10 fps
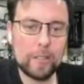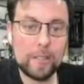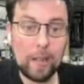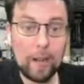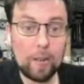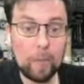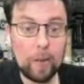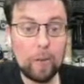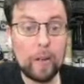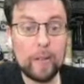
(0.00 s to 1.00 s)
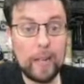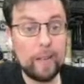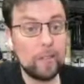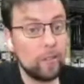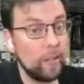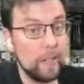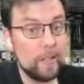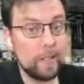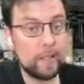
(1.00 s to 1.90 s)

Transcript: start with around 8 degrees.